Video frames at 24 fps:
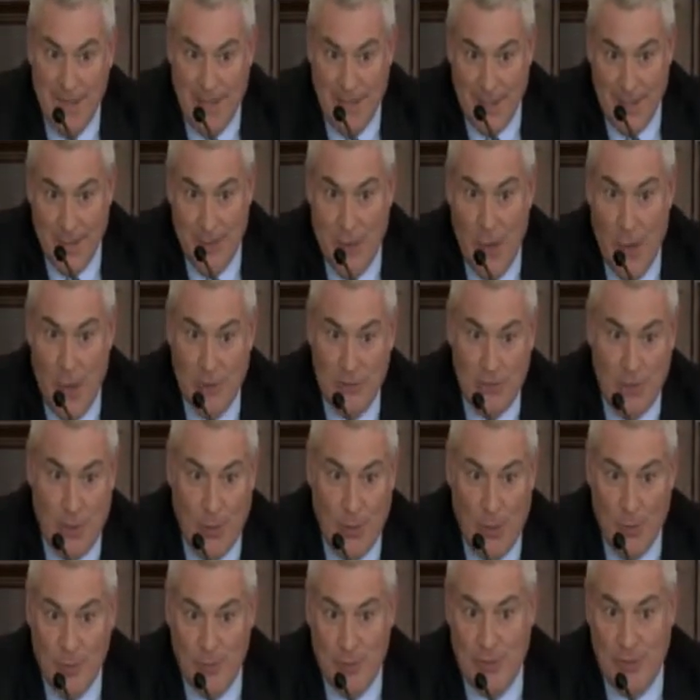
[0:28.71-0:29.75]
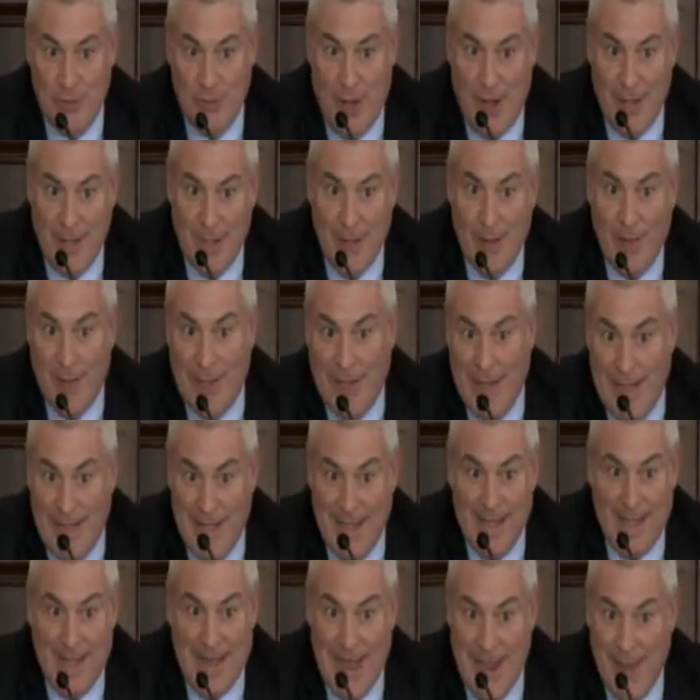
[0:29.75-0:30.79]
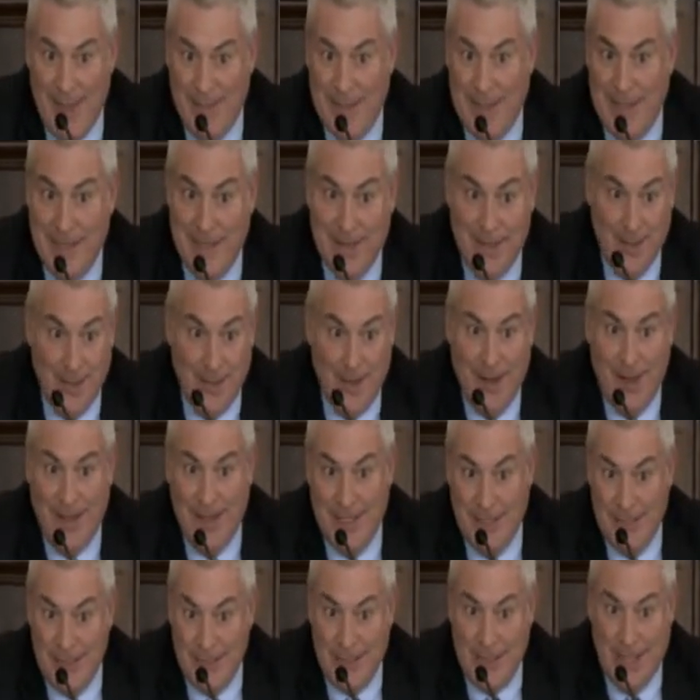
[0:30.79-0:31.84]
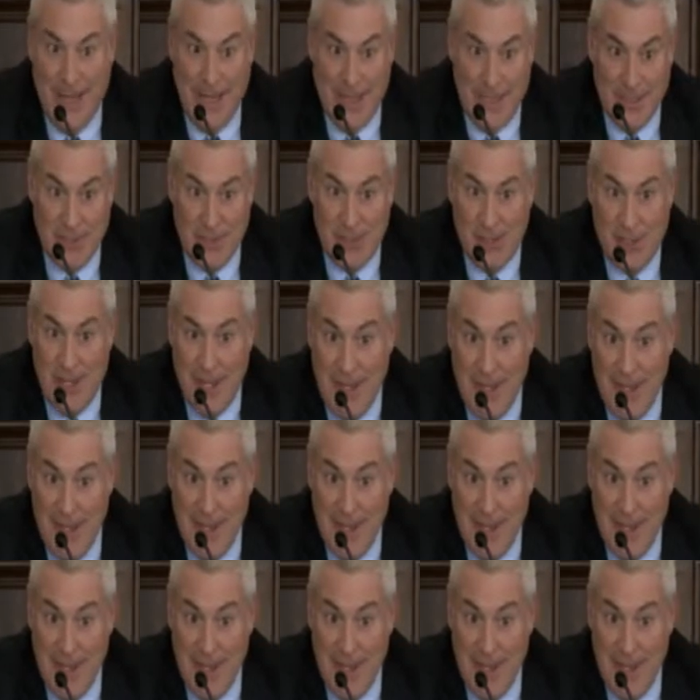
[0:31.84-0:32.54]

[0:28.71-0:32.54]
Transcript: and you know it's the largest non-irrigated county in the United States.